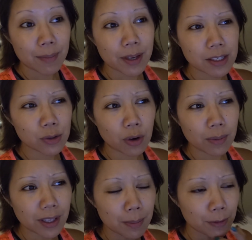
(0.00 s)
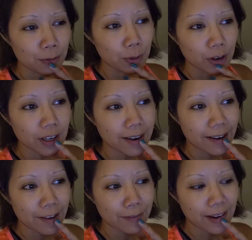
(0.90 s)
Because normally before,
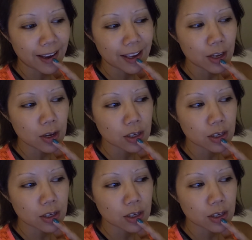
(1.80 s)
if I,